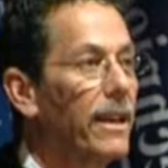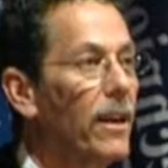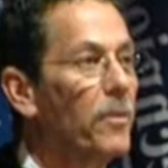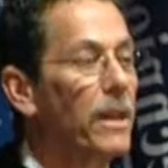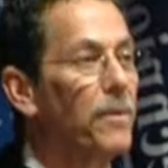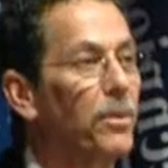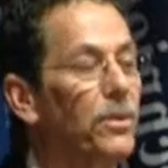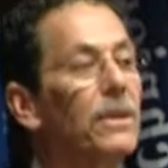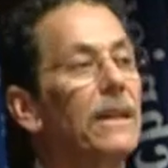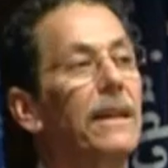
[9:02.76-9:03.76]
young
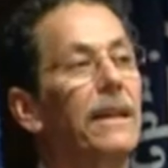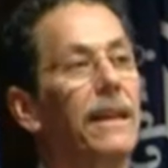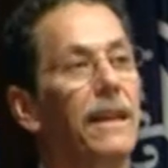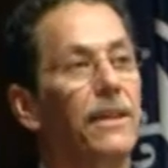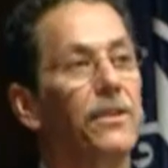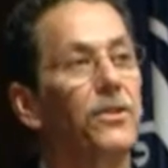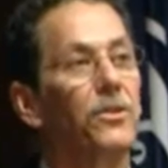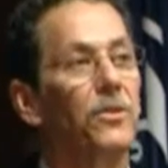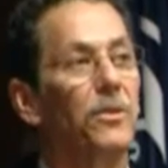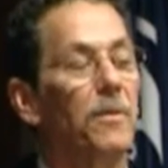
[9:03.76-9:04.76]
people
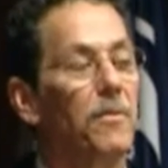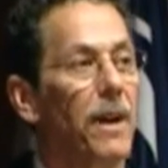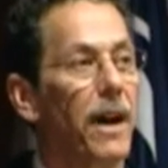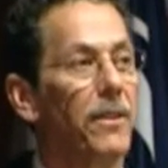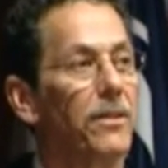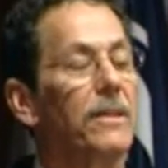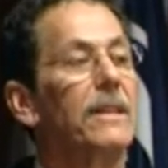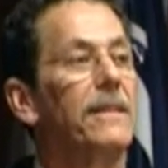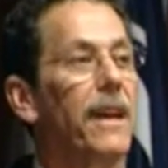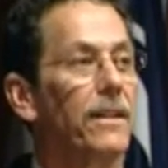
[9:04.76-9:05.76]
into modern
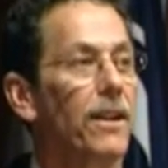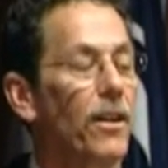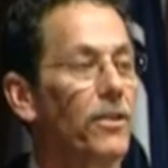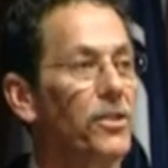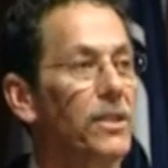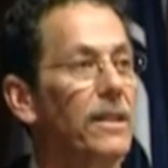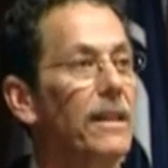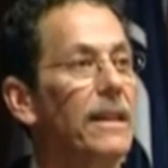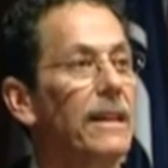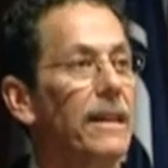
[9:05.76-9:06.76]
technology,
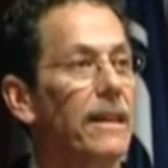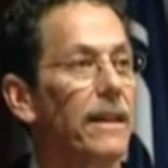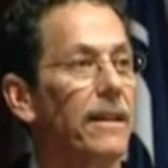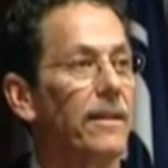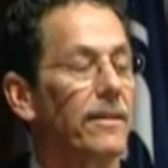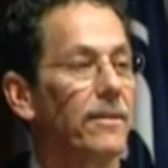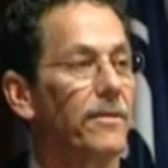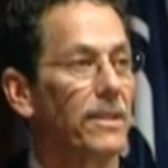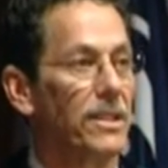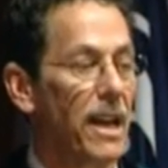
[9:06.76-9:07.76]
uh,
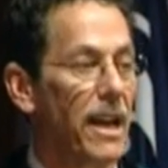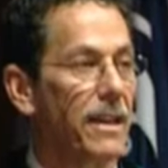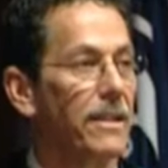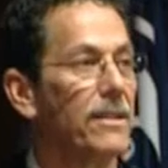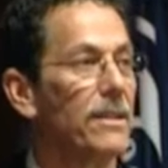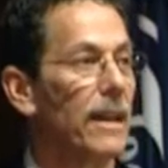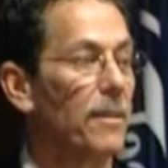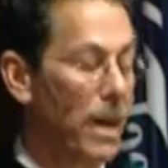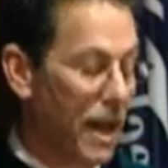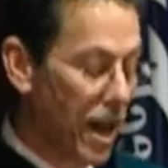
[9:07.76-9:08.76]
science, uh,
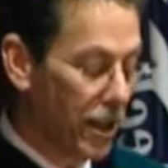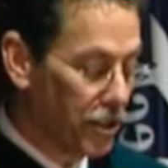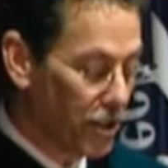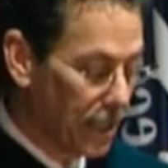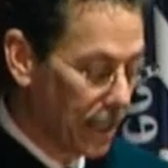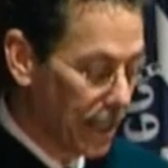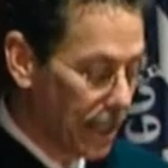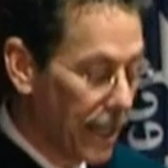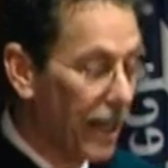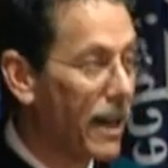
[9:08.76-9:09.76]
biology.
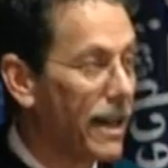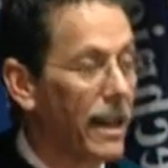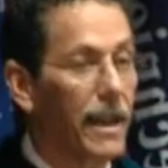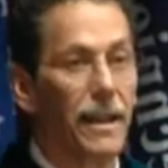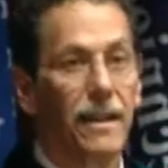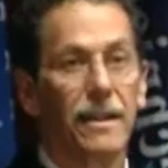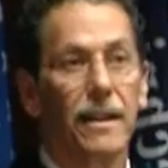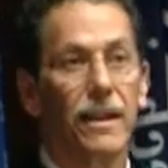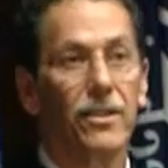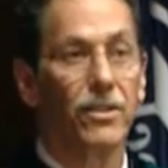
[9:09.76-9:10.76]
Uh, and
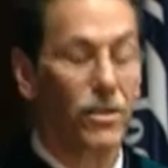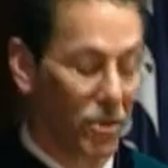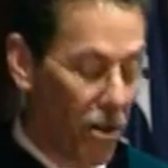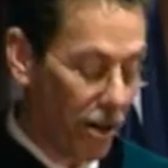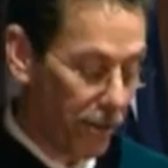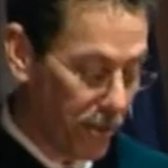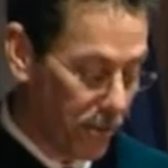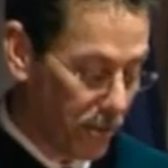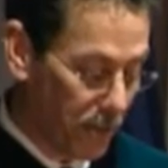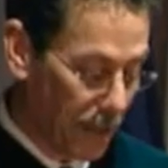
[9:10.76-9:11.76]
I salute all of
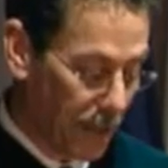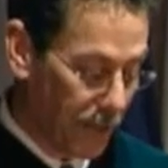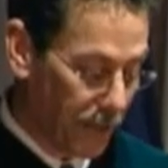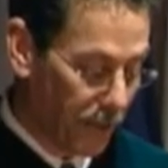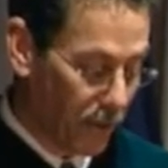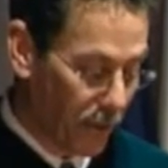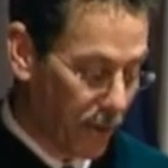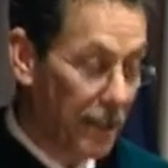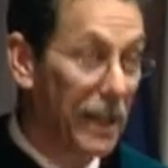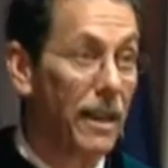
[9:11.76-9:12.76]
you uh, for
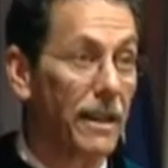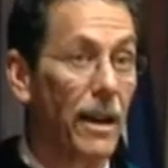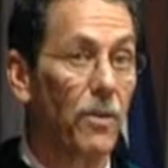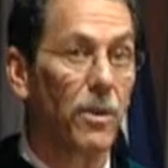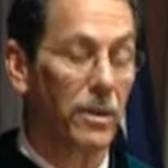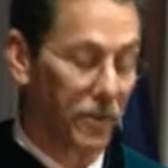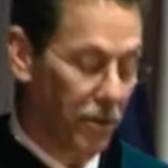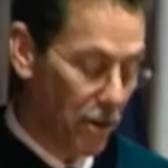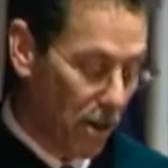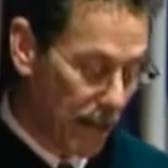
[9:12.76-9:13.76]
uh, that wonderful
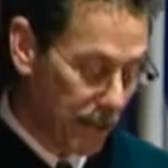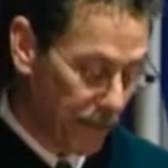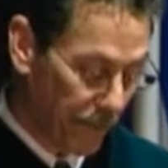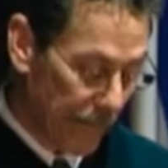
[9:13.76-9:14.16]
cause.